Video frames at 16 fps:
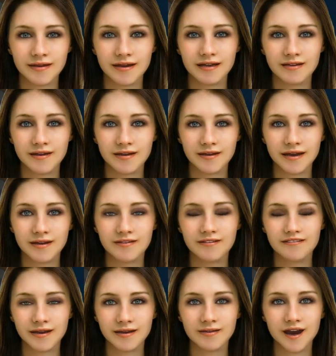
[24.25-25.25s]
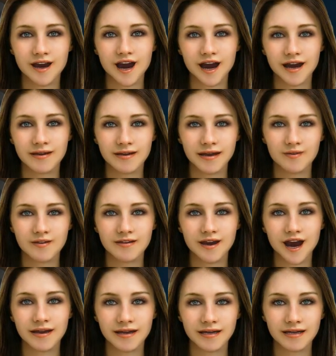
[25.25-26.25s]
This method combines plotting and
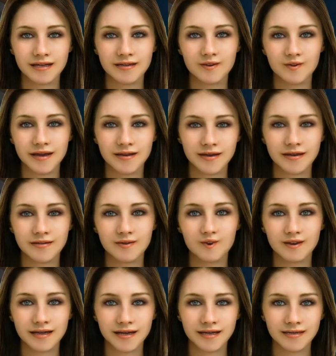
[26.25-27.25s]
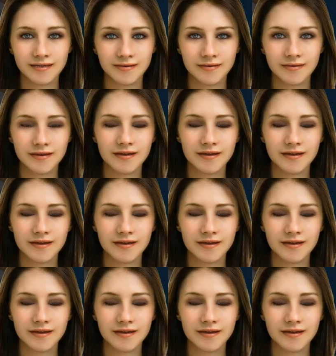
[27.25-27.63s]
recording of a series of courses,